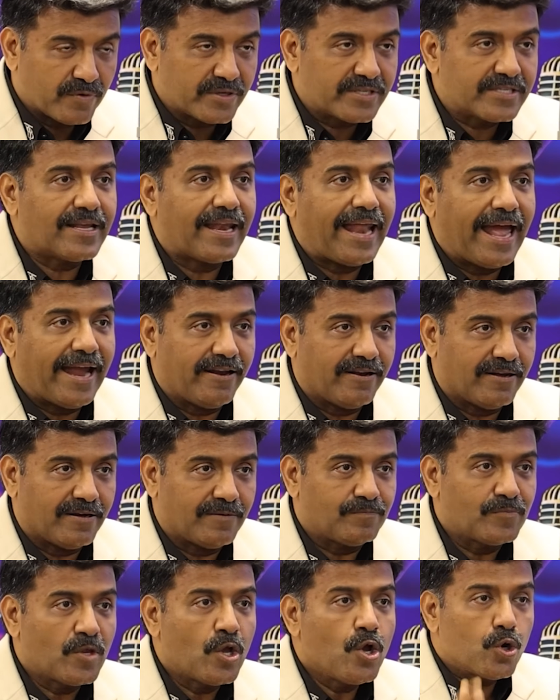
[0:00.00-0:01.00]
which is a liner,
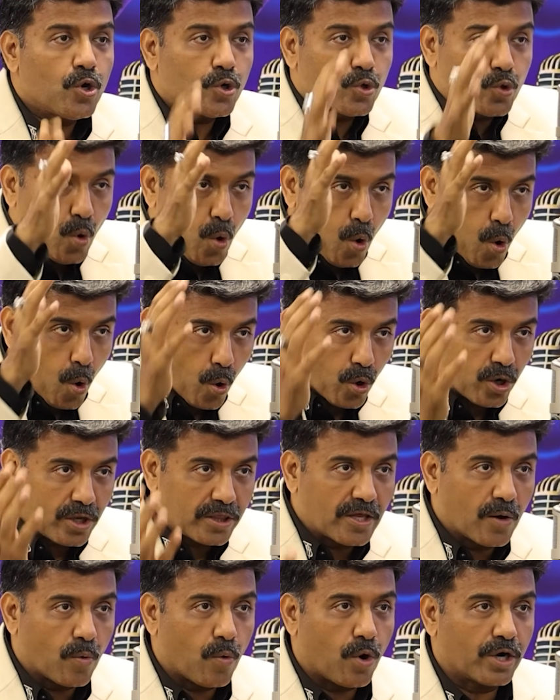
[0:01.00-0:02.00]
to
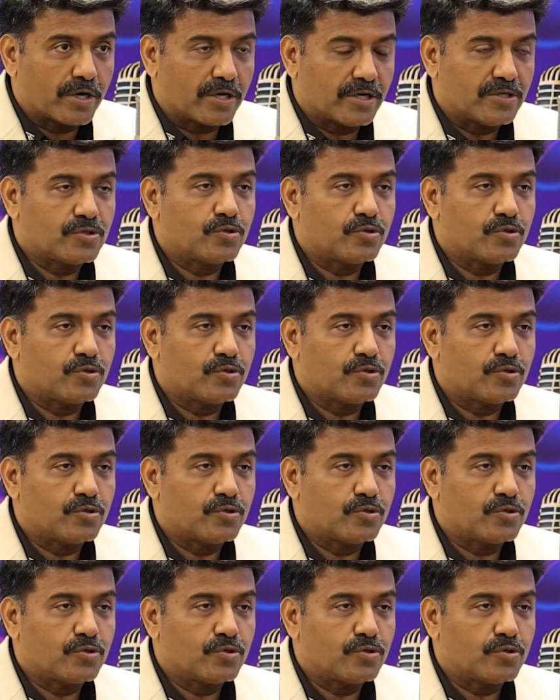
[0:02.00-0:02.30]
hold the water.